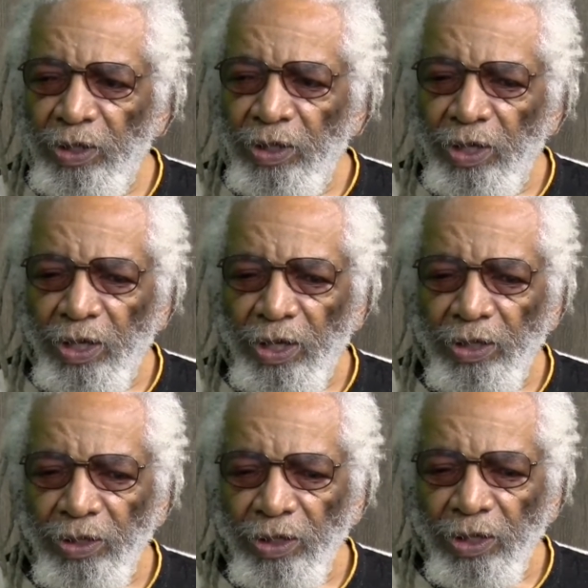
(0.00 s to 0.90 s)

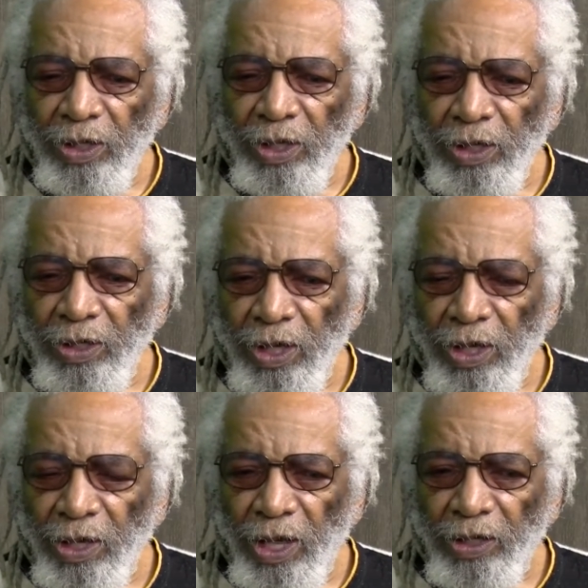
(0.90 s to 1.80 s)
And
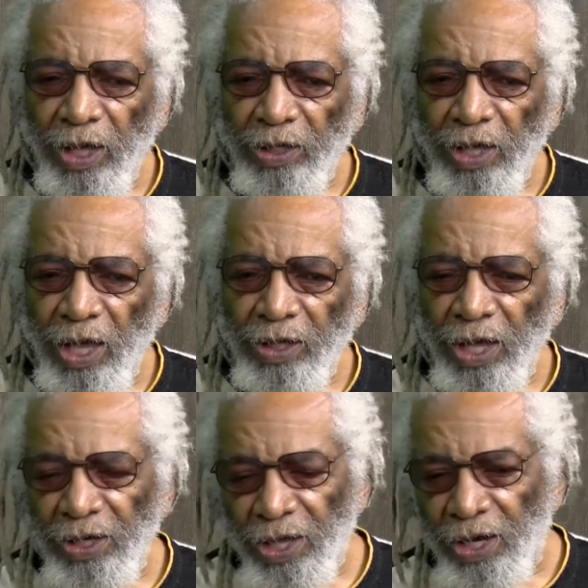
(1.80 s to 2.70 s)
I
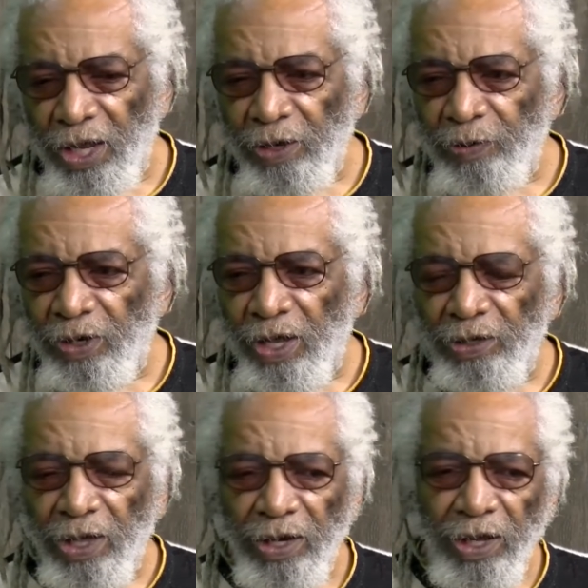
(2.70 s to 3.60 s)
kind of got angry
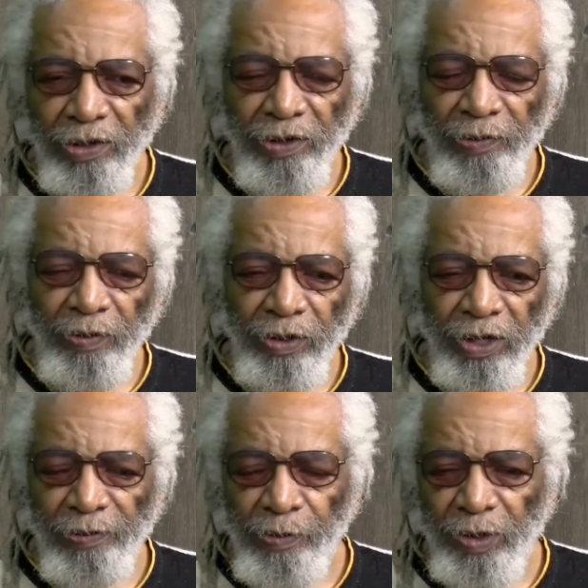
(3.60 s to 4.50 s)
at our
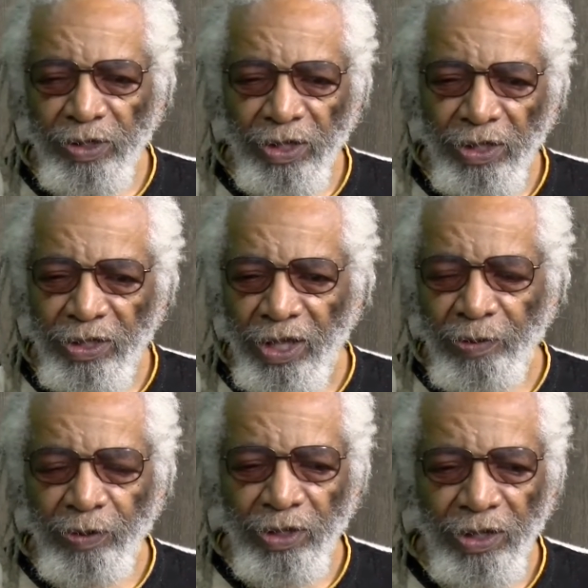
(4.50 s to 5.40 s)
government the other day
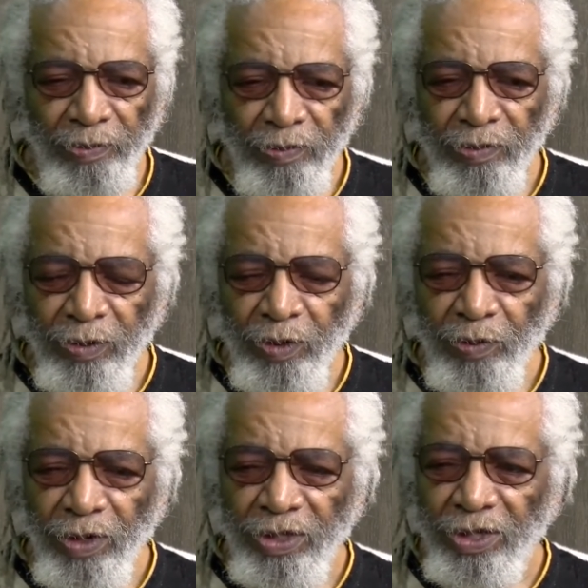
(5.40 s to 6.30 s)
when they
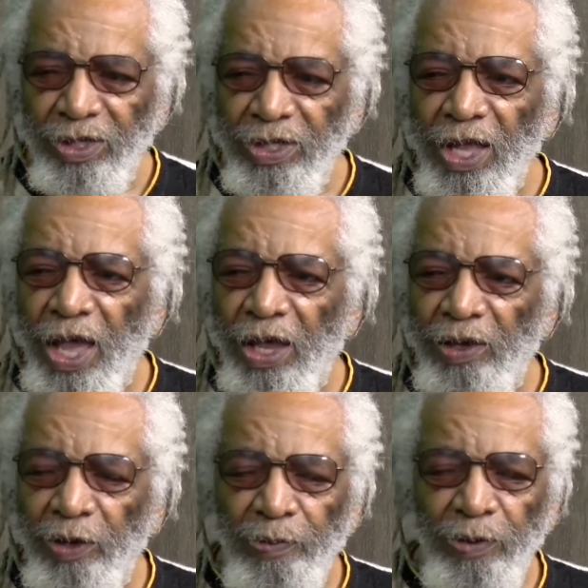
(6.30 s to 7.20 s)
wanted to deny
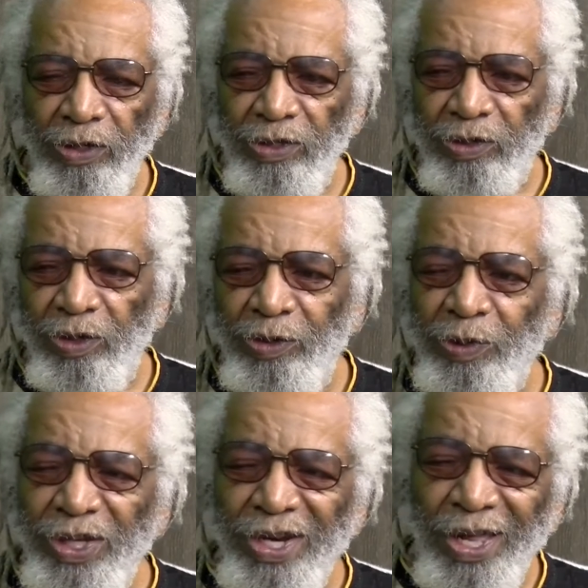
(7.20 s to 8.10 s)
her presence on the
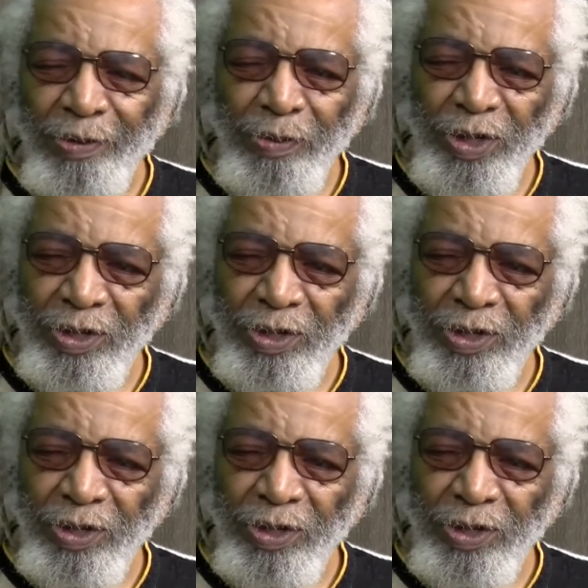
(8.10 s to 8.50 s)
$20 bill.